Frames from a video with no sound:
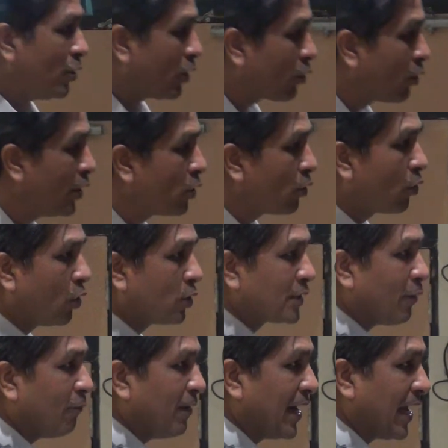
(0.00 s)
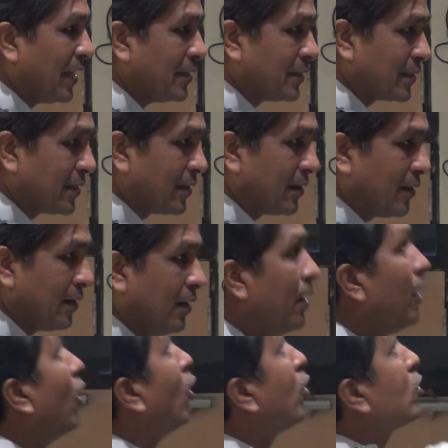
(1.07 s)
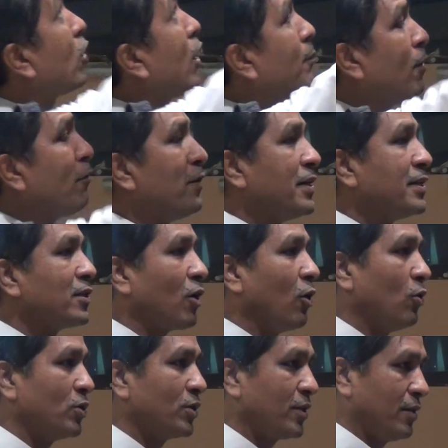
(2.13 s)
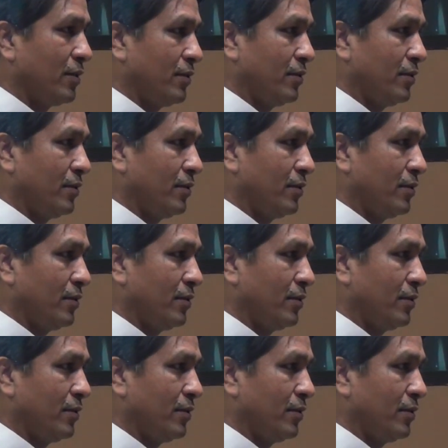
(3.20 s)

you are going to go somewhere else. On top of it is closed.